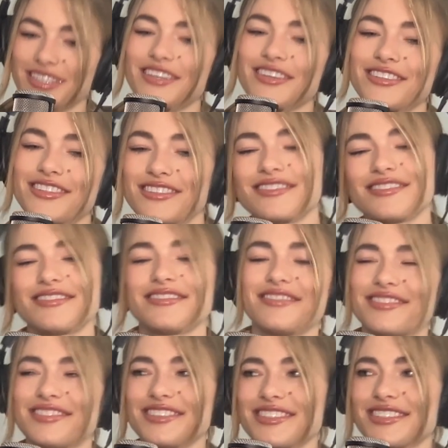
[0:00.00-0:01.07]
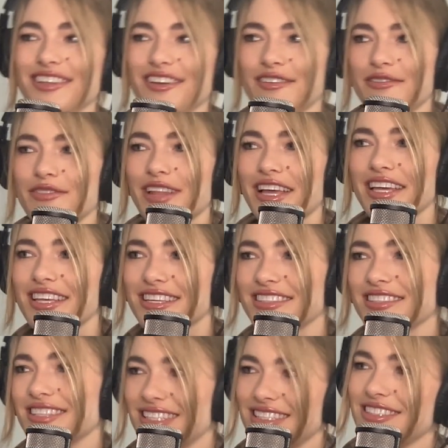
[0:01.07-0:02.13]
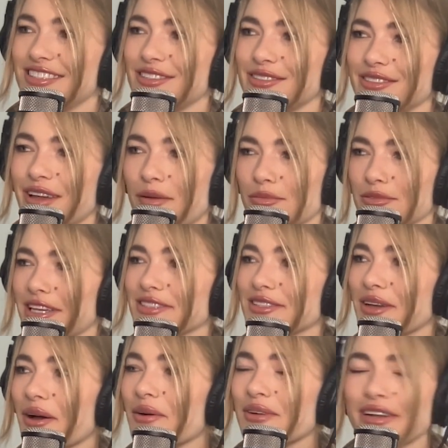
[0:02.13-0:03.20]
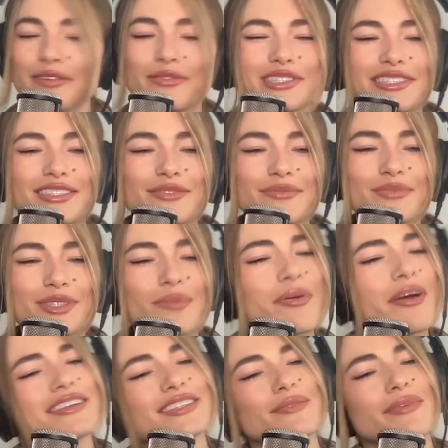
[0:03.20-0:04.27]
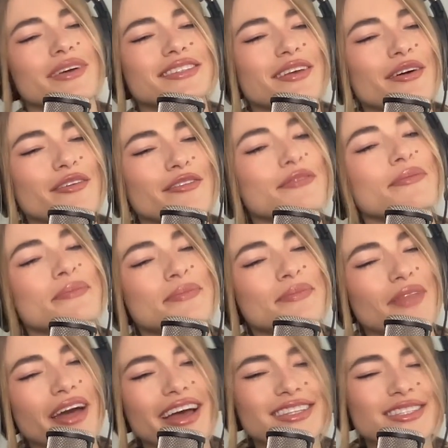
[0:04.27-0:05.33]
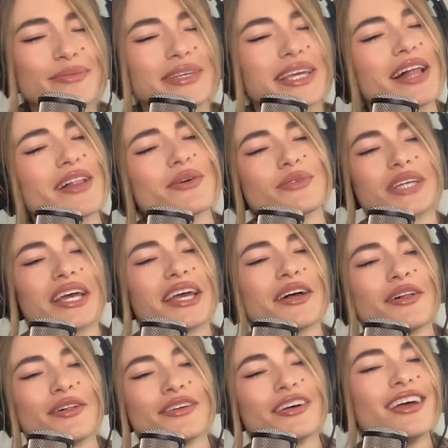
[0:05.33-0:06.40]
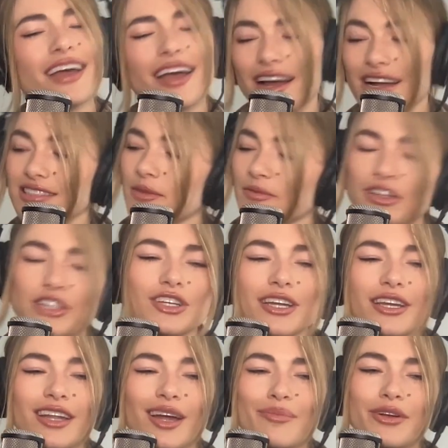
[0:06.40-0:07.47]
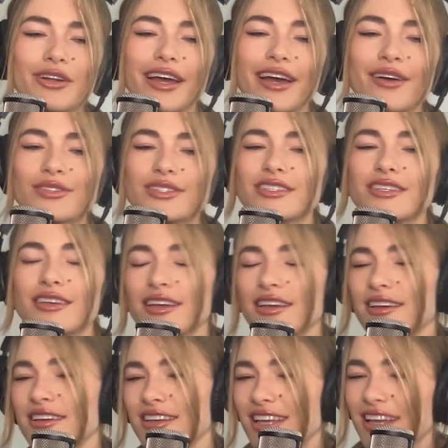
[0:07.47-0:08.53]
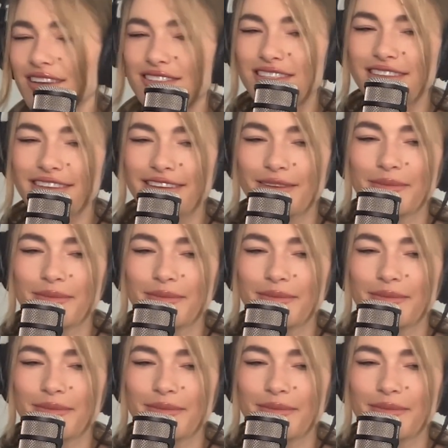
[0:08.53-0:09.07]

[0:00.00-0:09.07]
good stuff like a couple days ago, and I was surprising myself. I had some yellowtail, had some fish I cannot pronounce. I was like, look at